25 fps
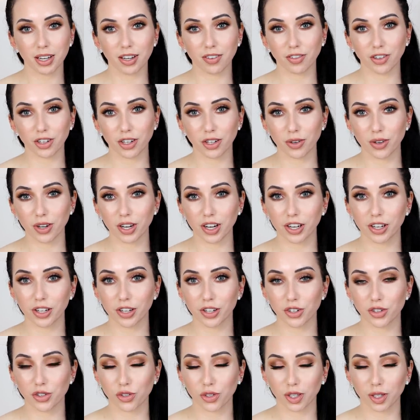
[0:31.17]
If you're new here, you
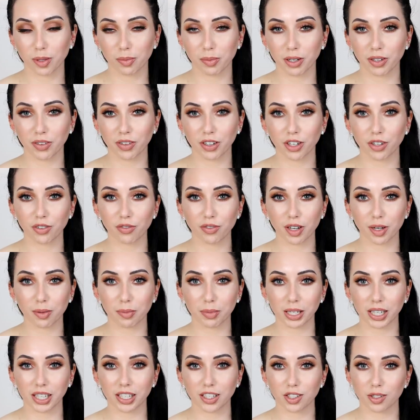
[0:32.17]
can join the Briogeo
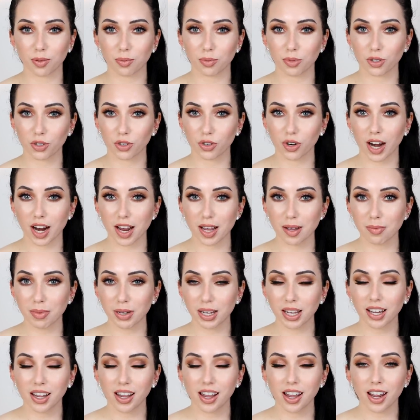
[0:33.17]
family and subscribe.
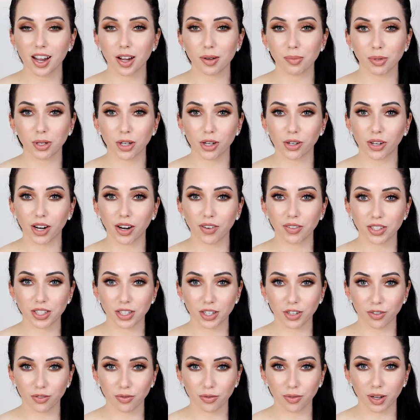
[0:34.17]
I upload every
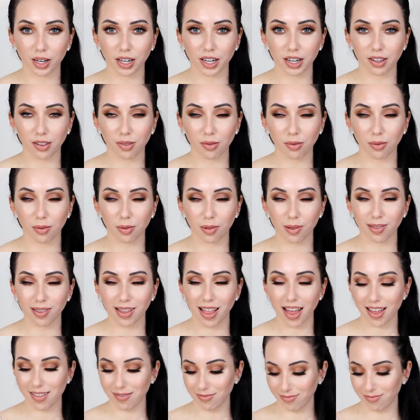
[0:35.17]
single Friday, blah,